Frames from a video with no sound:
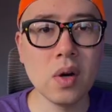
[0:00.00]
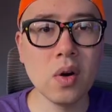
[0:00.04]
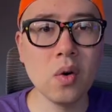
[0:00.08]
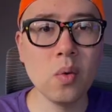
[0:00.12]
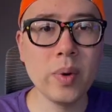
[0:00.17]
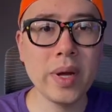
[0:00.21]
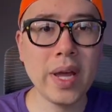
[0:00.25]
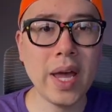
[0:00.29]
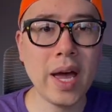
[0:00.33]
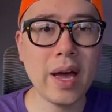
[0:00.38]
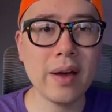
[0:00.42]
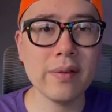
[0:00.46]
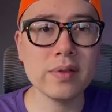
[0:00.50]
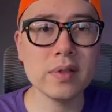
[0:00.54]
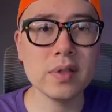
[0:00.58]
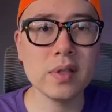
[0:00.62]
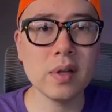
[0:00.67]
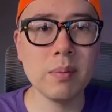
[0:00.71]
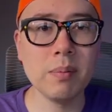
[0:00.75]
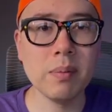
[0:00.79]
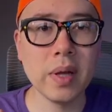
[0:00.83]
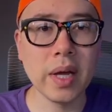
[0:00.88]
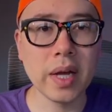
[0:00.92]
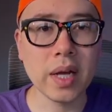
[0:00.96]
we have
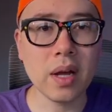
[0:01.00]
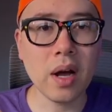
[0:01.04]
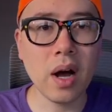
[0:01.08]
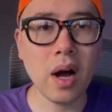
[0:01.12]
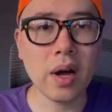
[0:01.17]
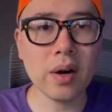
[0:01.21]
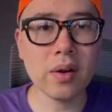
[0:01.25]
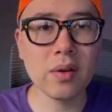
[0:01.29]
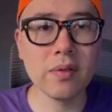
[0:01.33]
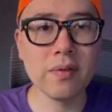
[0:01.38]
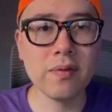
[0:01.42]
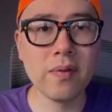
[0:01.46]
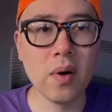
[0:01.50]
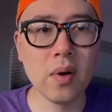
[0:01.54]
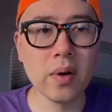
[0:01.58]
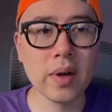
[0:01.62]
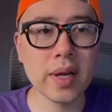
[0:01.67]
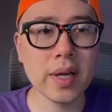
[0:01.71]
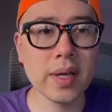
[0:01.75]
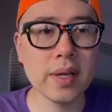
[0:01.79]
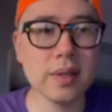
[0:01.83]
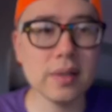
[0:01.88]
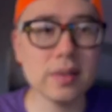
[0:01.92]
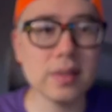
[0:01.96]
some like
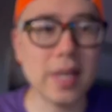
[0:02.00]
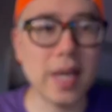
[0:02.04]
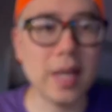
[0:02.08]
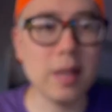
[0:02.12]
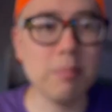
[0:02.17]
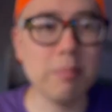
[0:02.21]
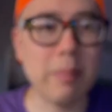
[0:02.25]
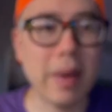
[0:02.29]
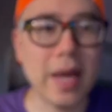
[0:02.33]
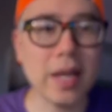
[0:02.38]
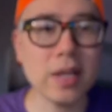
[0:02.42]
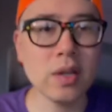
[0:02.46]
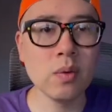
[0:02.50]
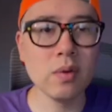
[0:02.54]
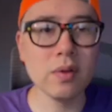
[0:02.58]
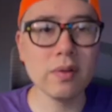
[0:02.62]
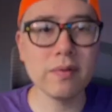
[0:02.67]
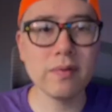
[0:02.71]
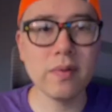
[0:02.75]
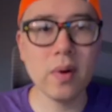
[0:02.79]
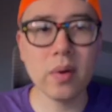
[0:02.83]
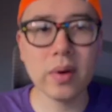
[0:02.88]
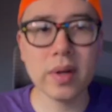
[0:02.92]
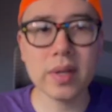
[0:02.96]
autofocus and manual
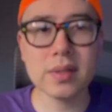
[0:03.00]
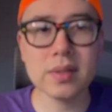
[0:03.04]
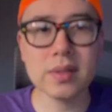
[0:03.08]
focus